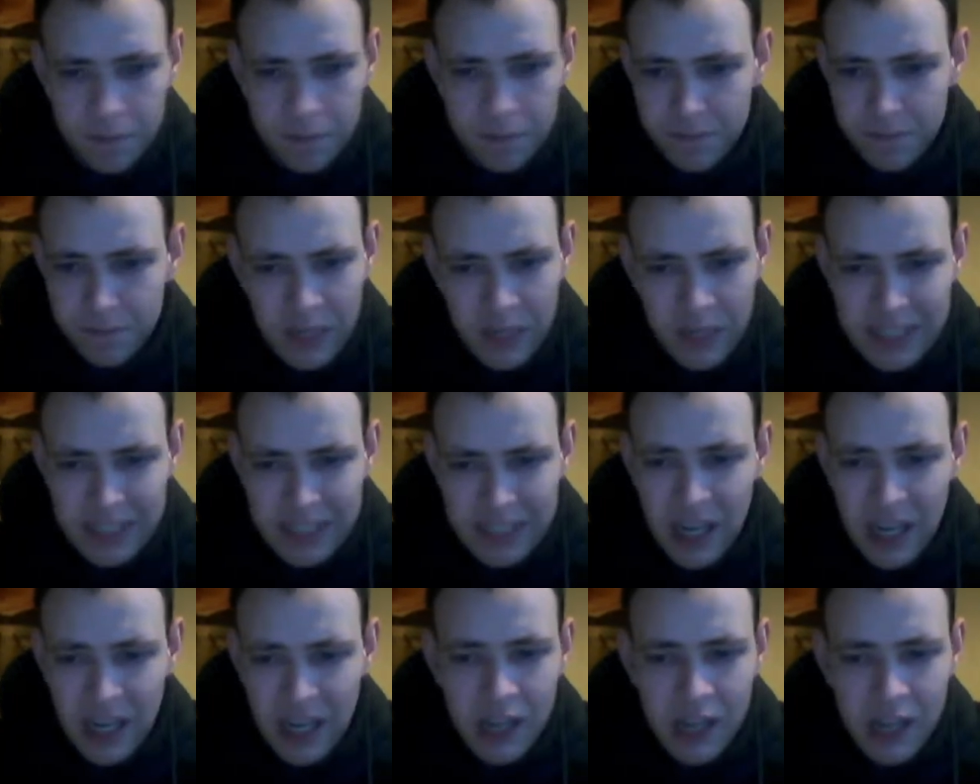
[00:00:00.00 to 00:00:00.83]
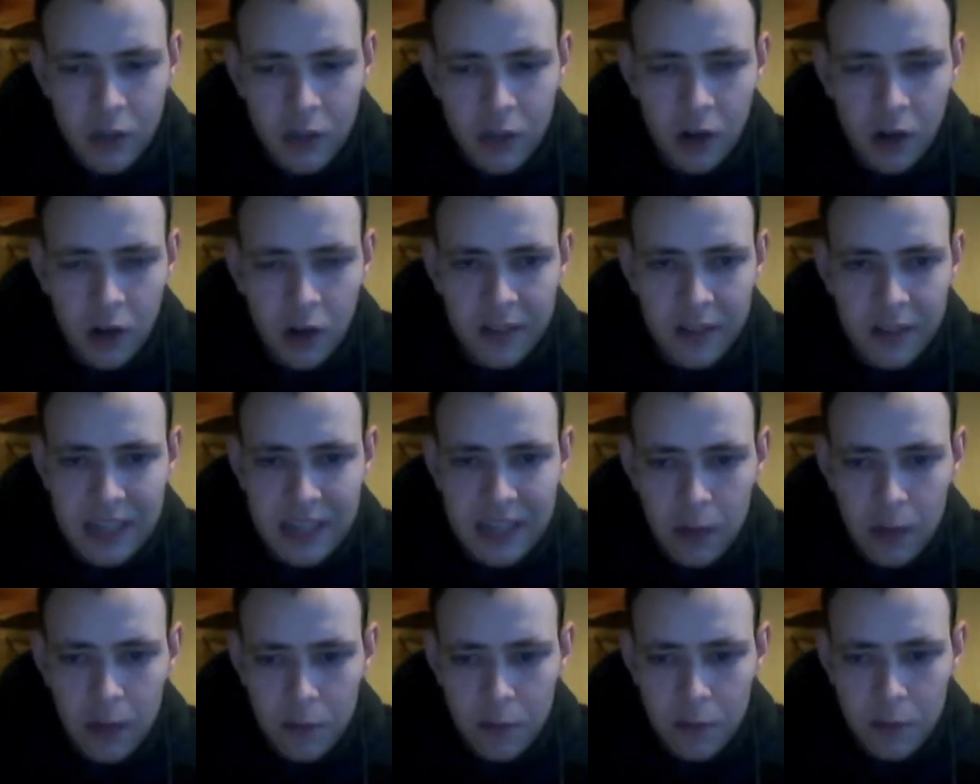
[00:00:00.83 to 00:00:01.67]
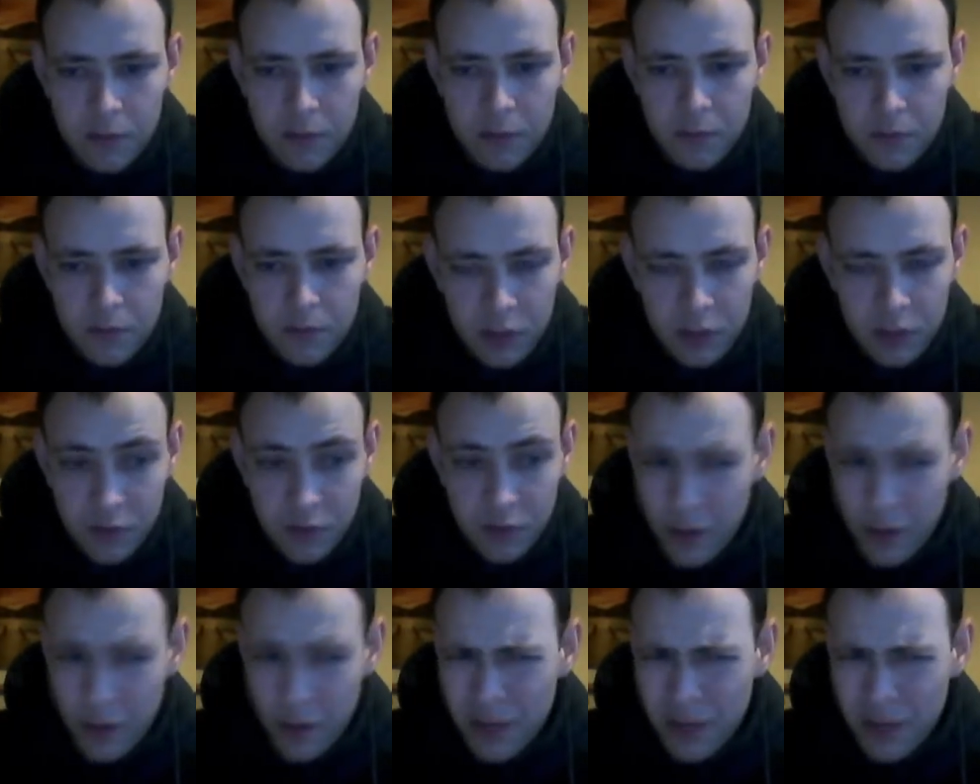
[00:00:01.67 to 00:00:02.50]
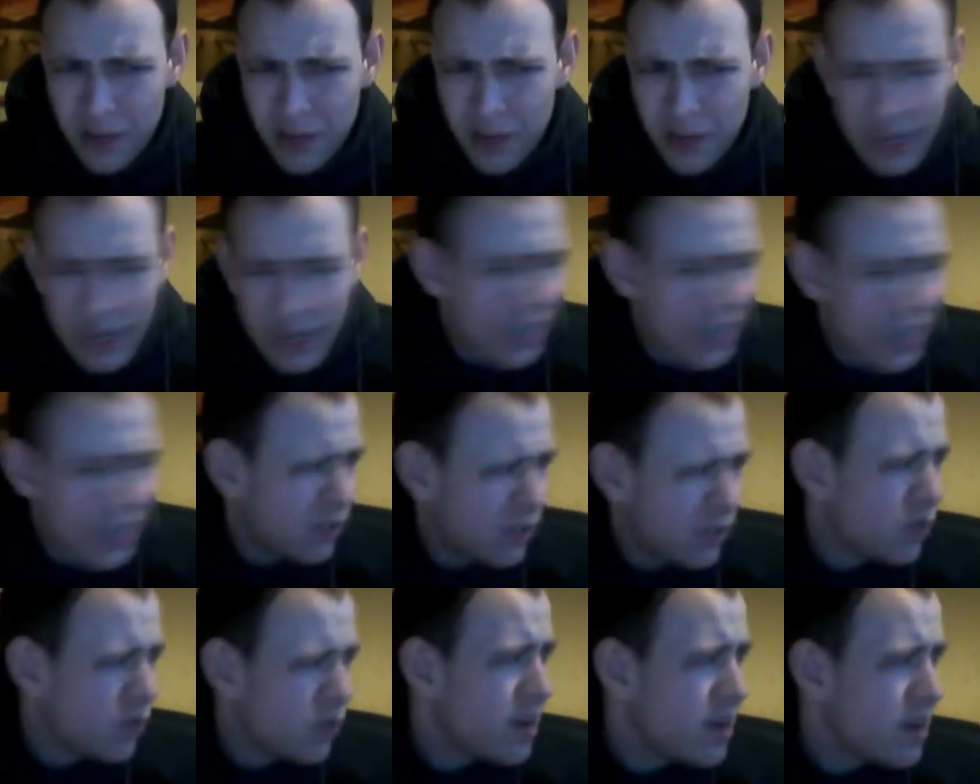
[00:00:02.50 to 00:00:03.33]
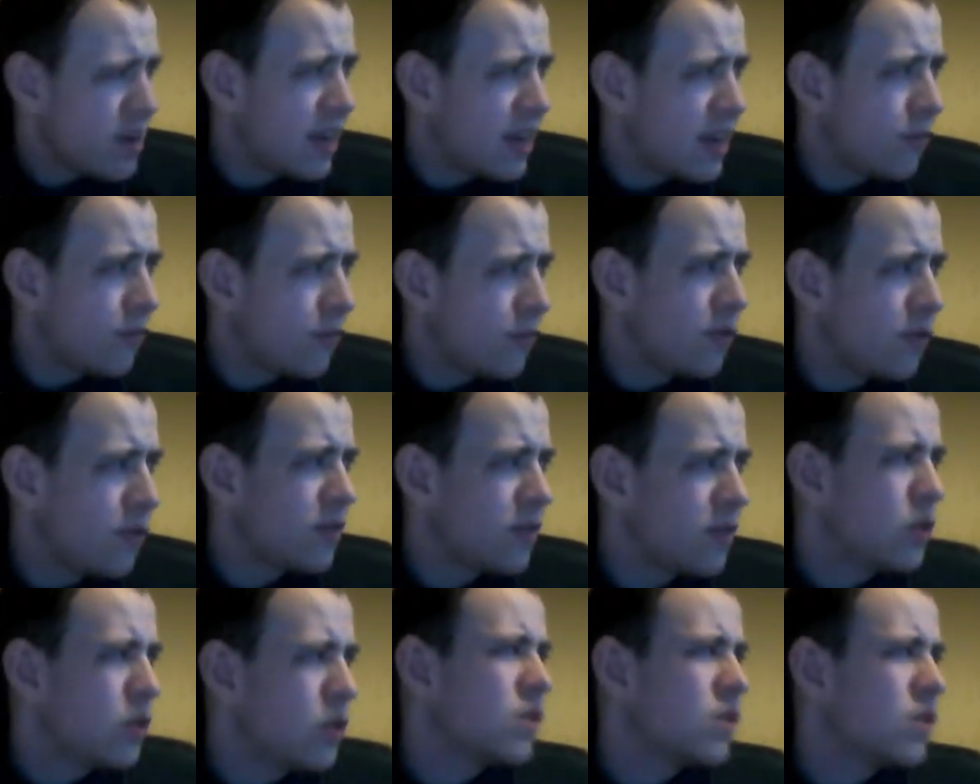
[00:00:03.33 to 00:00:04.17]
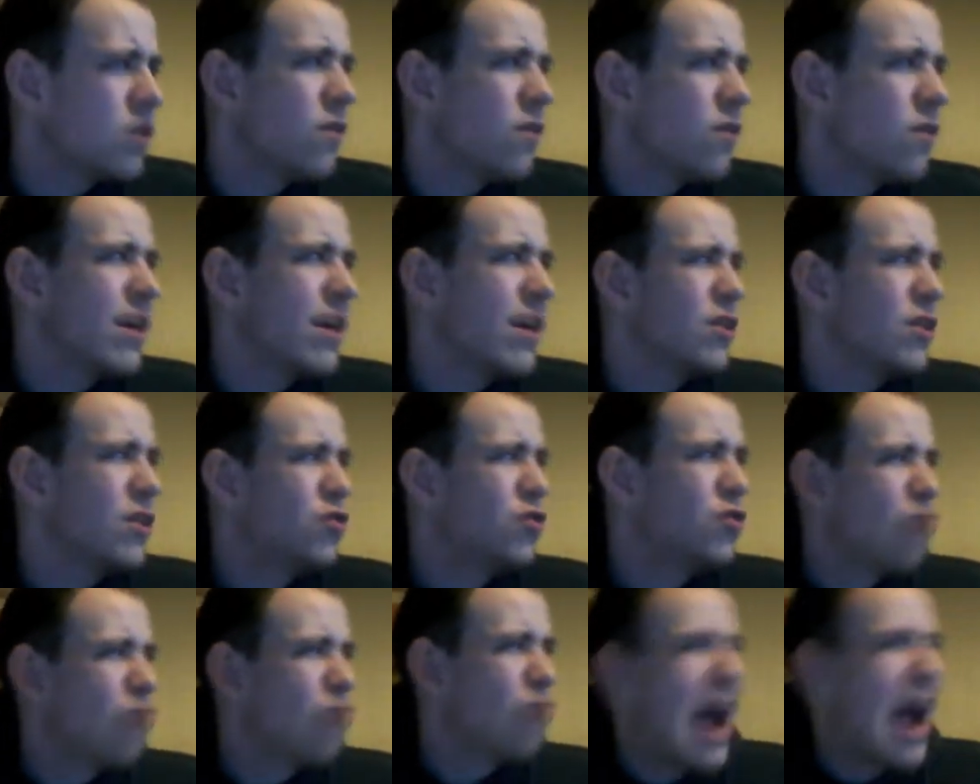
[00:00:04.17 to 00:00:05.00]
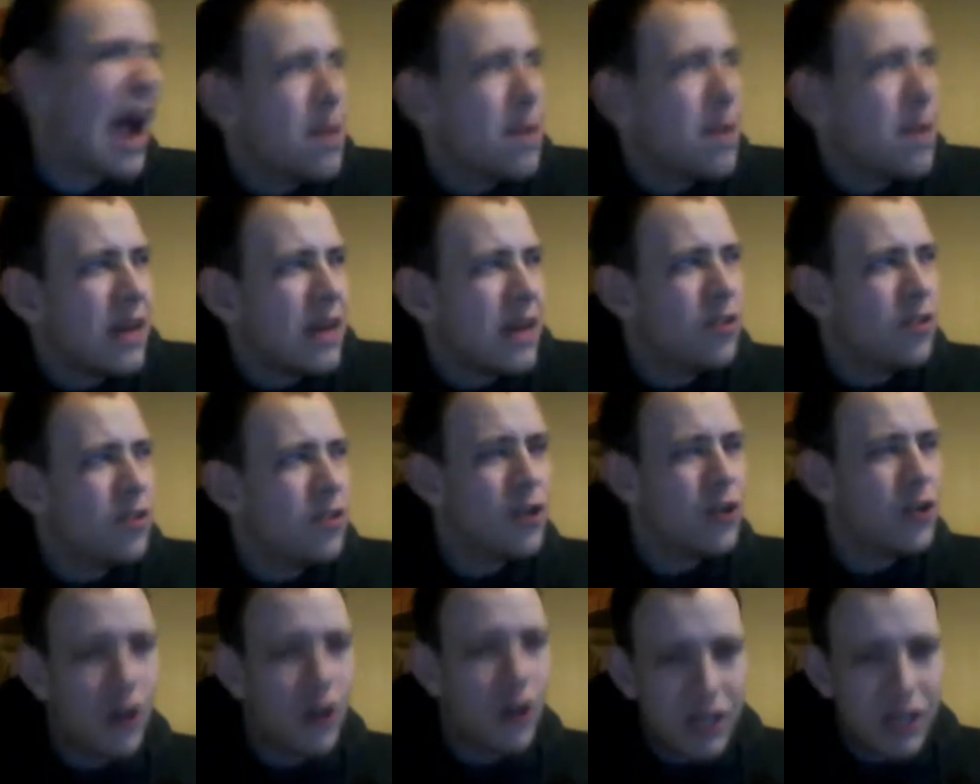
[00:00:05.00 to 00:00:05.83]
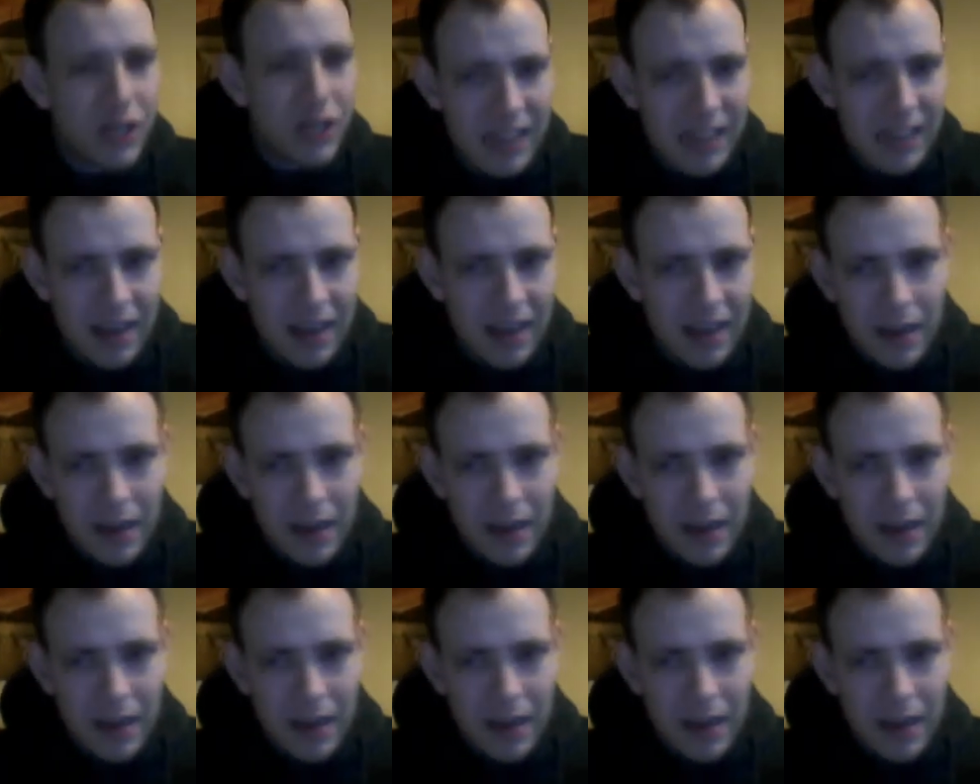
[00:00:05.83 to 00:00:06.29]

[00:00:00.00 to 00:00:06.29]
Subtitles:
The guitar tone on this album sounds very unique, it sounds very different, it sounds very grimy and dirty,